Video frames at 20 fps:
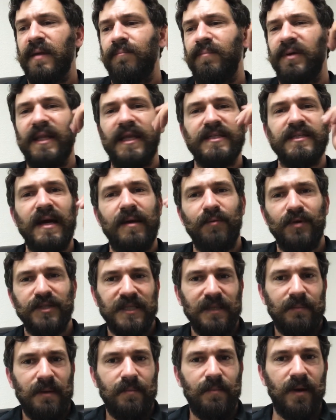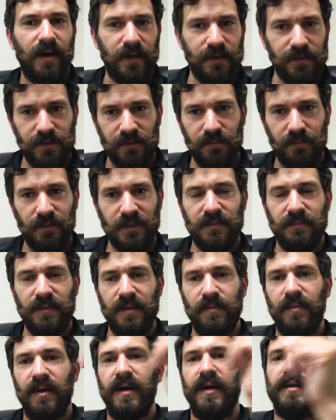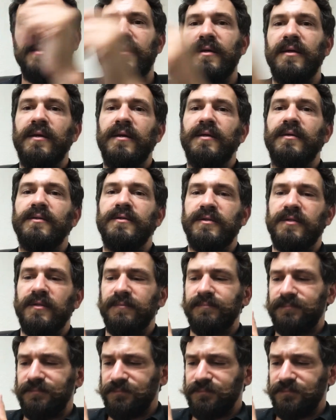but that's not what's on my mind. What's on my mind is